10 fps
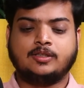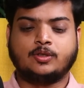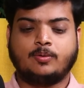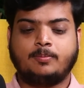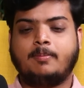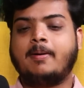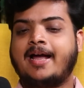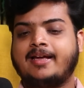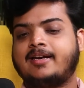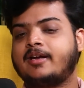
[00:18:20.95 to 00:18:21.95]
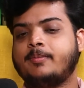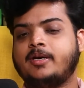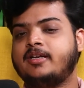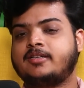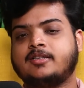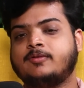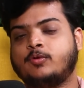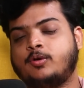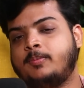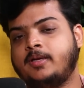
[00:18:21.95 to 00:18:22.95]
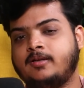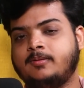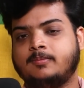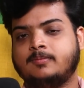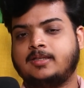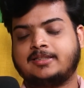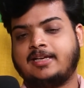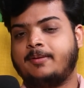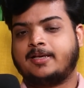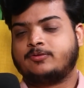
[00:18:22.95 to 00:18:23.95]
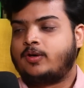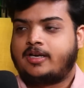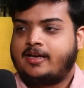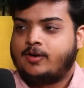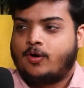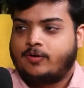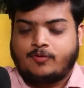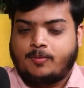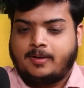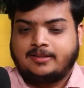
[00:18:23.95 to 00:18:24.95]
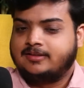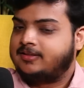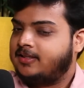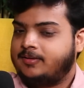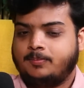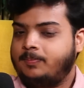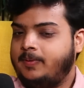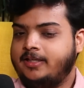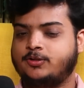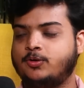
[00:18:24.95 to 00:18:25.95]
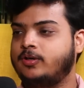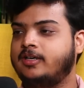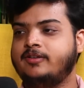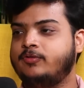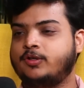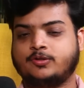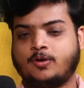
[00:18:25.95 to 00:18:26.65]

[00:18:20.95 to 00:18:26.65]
So my recommendation would be the same as what I got from my sister. Please don't leave your